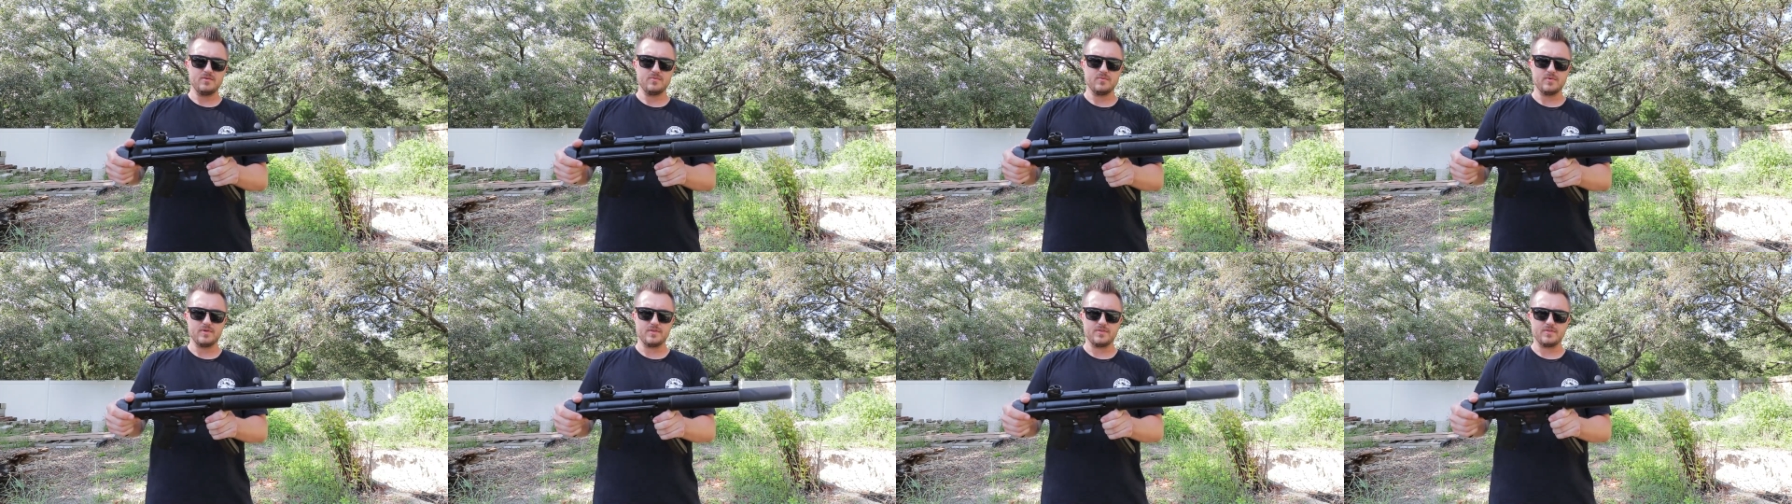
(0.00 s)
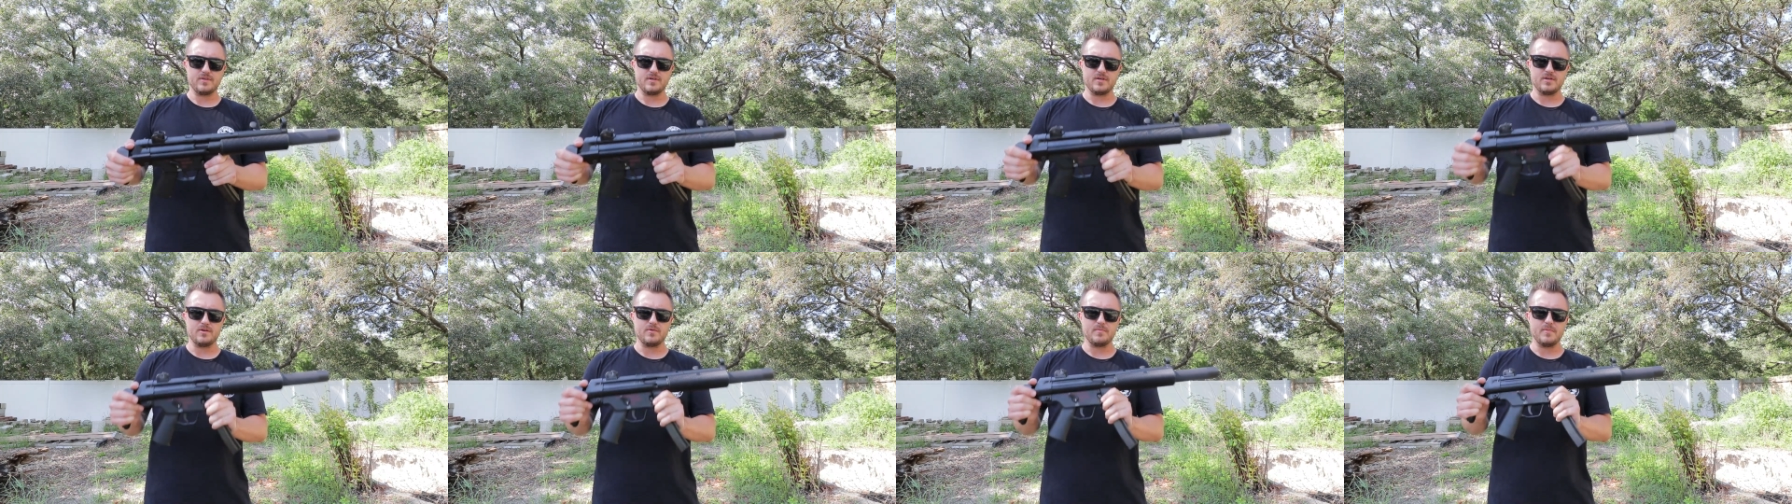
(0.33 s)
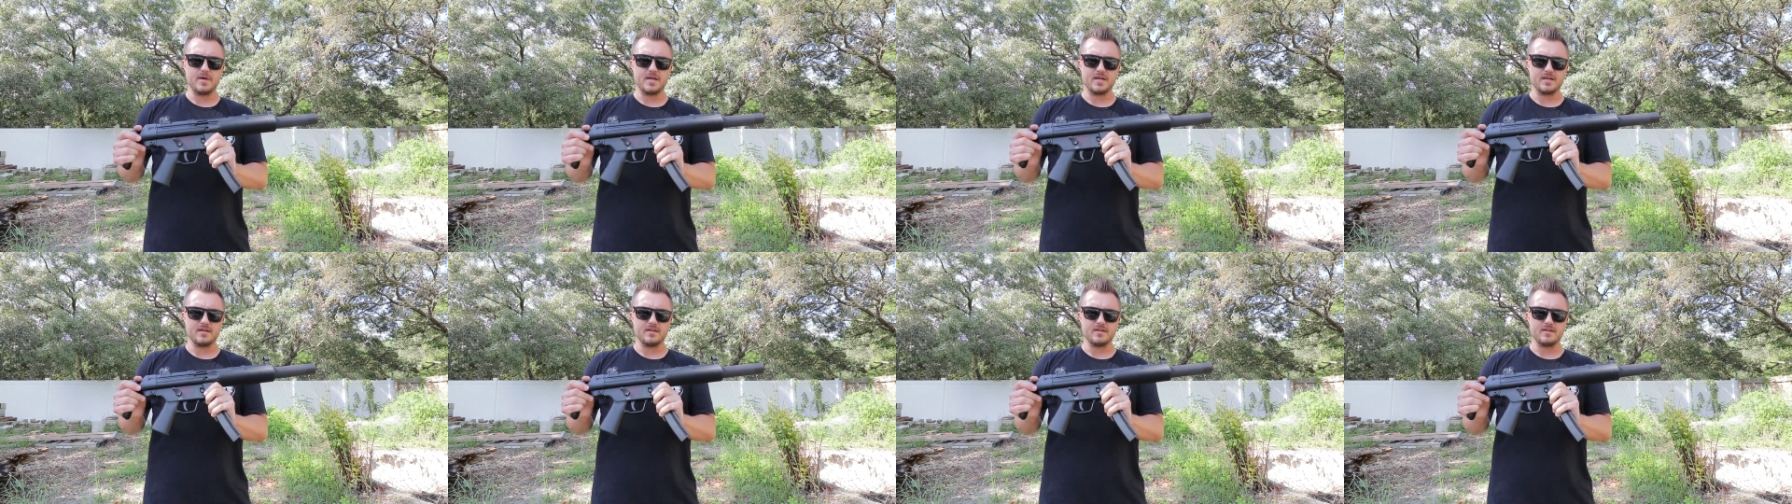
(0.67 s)
with an
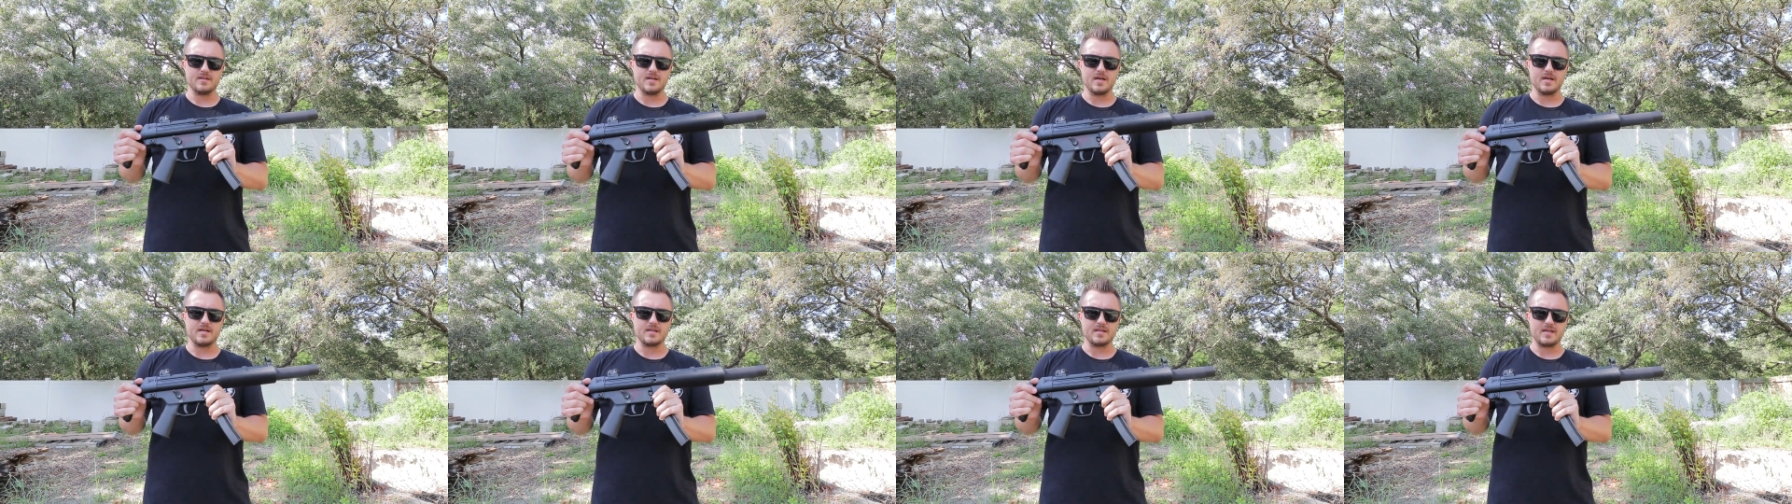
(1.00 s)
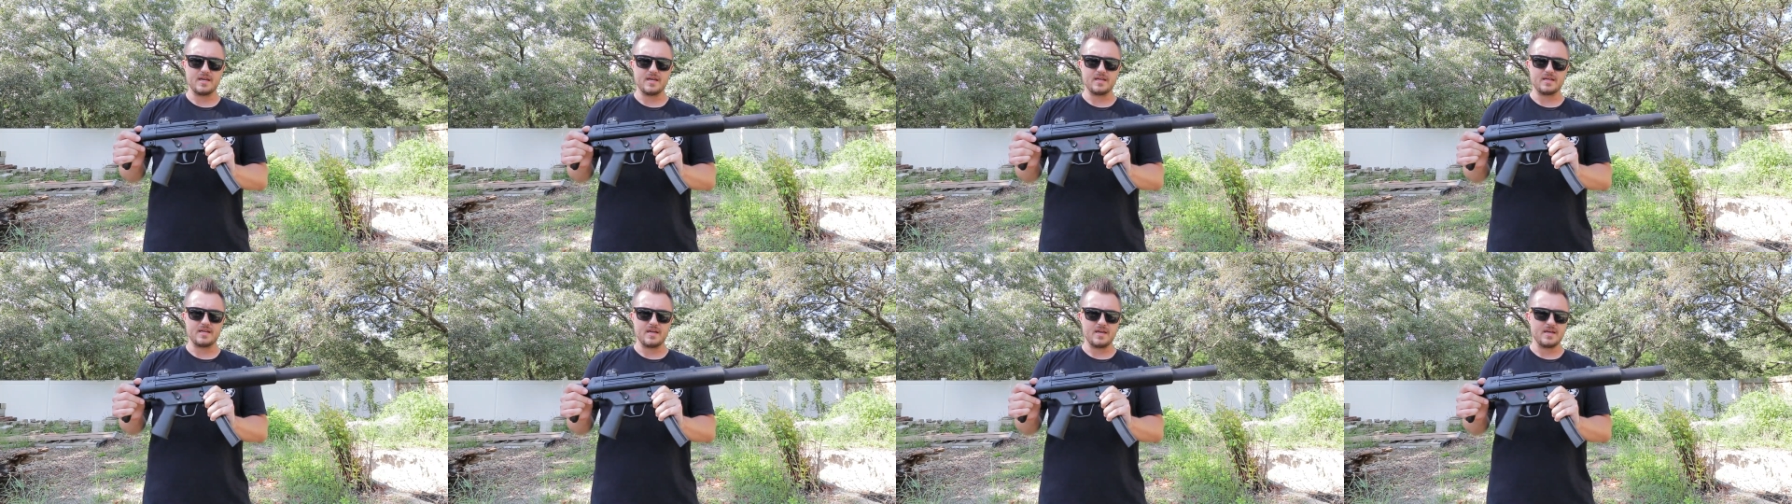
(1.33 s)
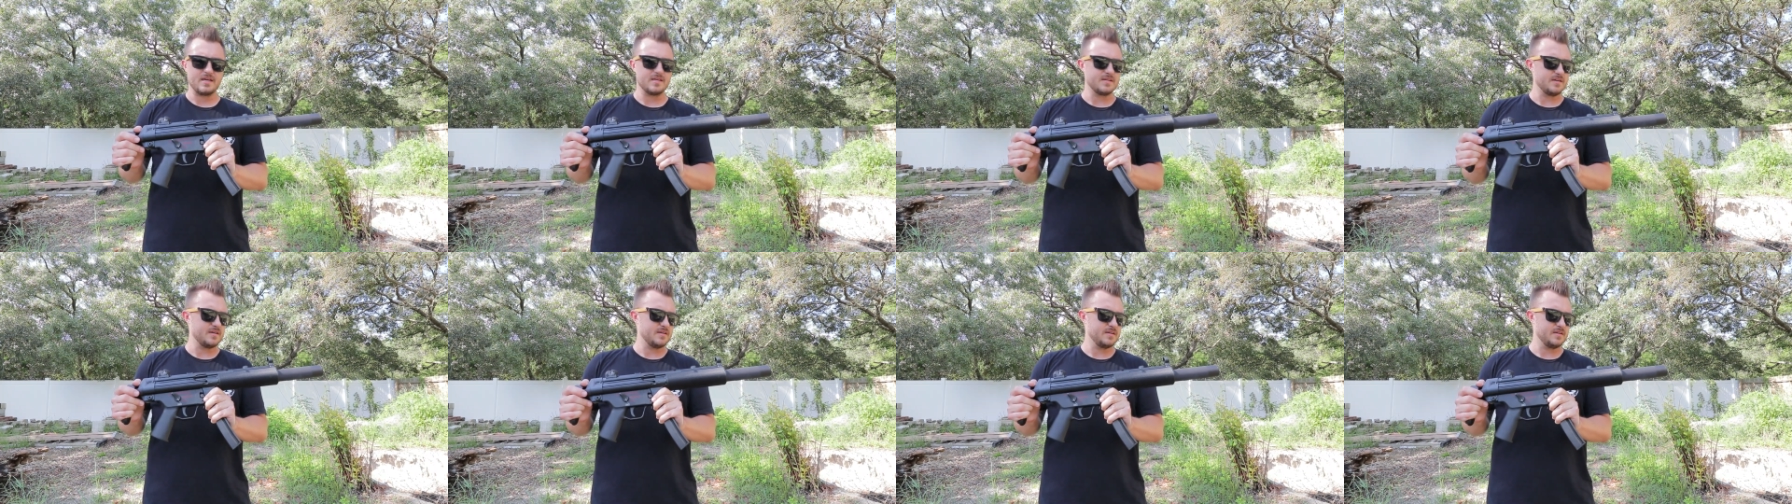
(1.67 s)
Omega 9K
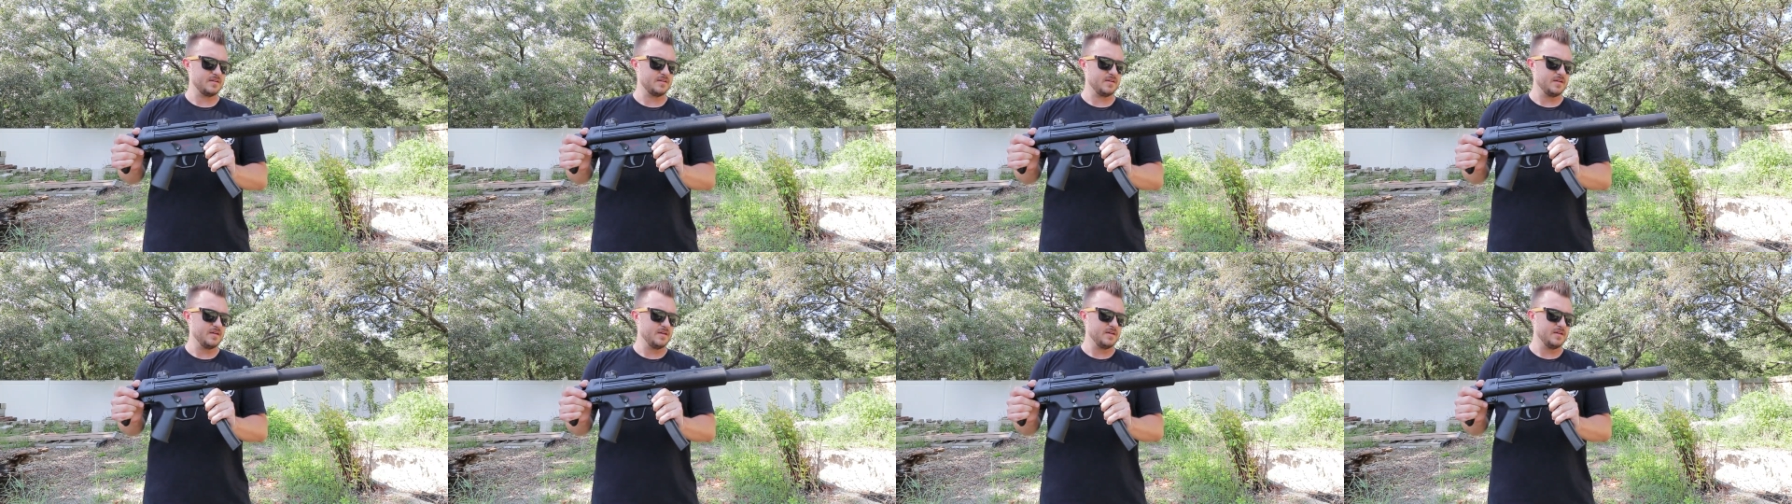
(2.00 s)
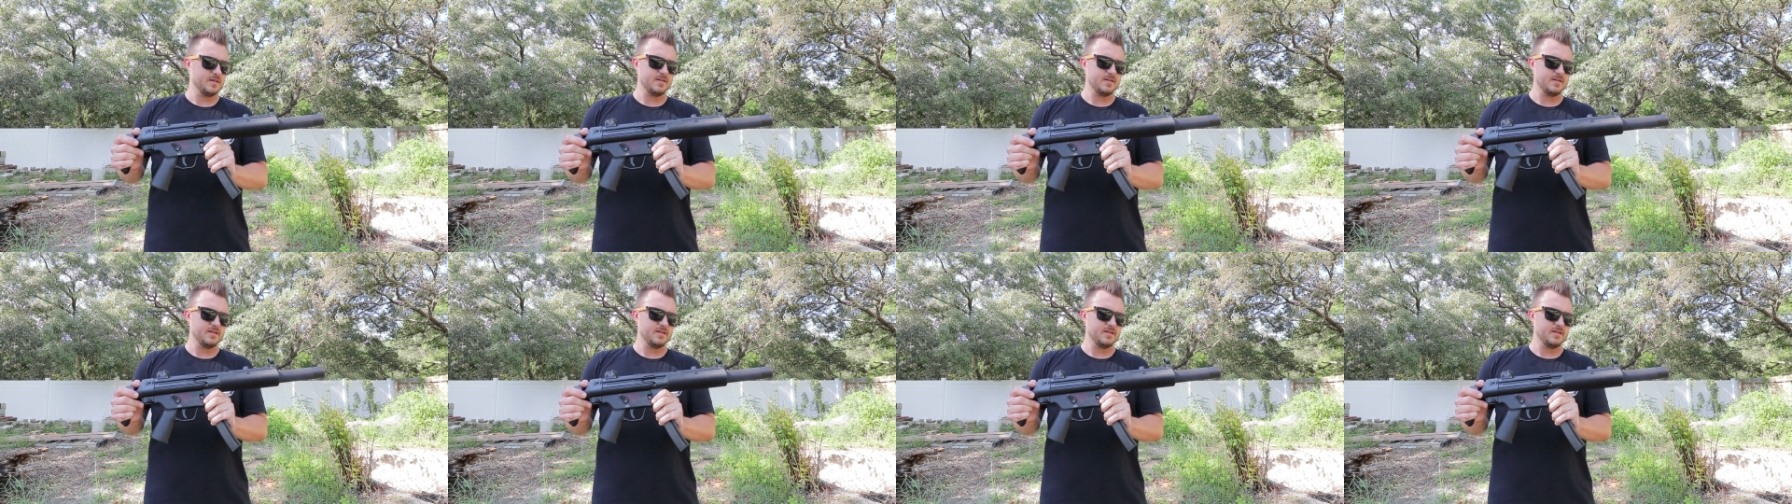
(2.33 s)
can on it.